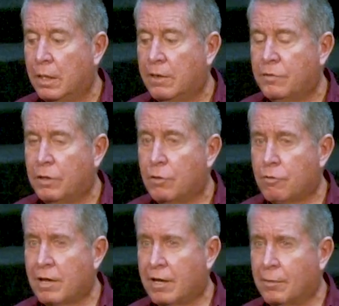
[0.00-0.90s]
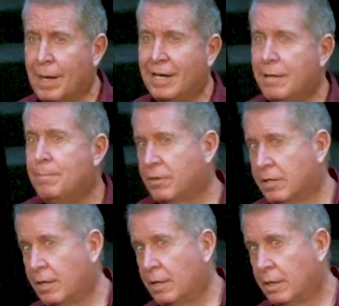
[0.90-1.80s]
it give you an understanding about
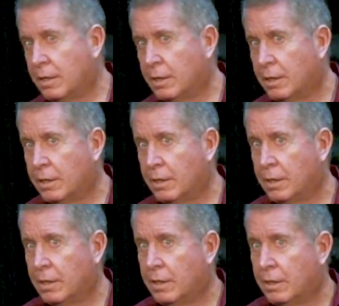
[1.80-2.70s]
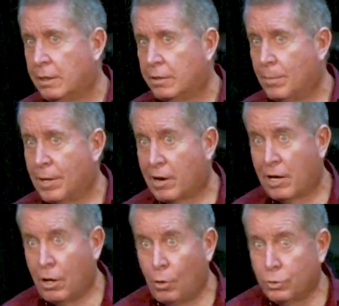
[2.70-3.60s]
empathy, no matter
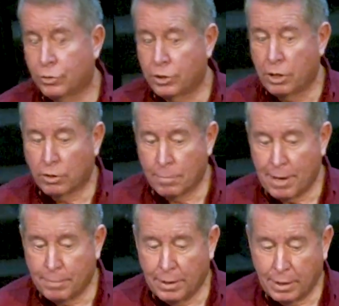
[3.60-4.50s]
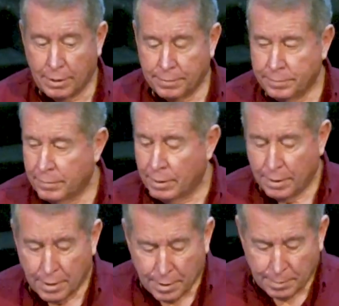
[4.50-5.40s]
how old or young you might be.
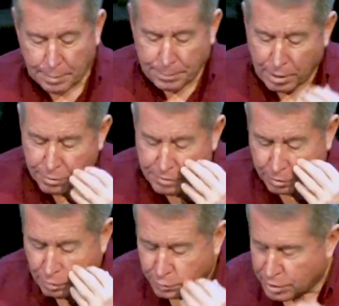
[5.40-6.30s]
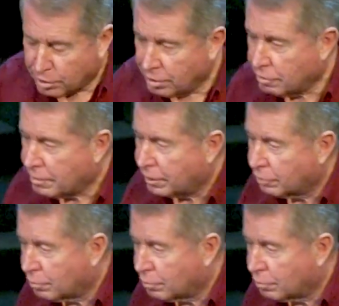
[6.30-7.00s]
But Paul says over here in Second